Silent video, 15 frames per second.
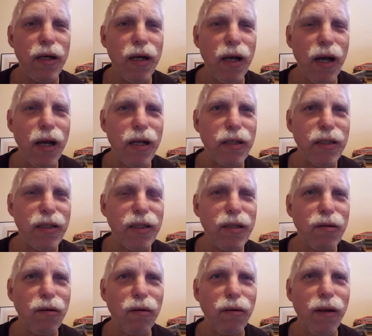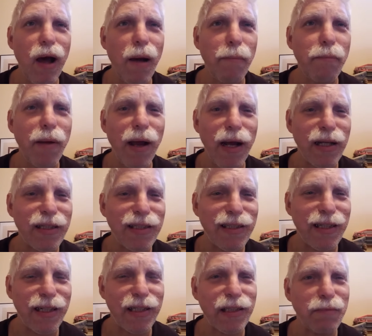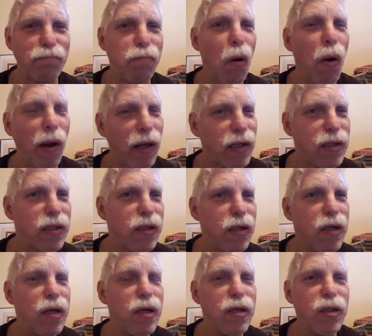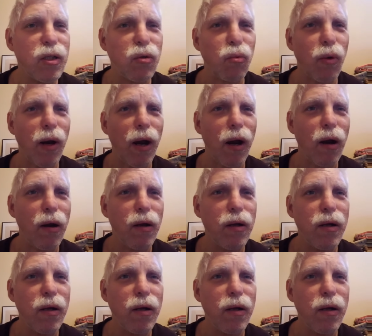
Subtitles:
it is still not past this point to where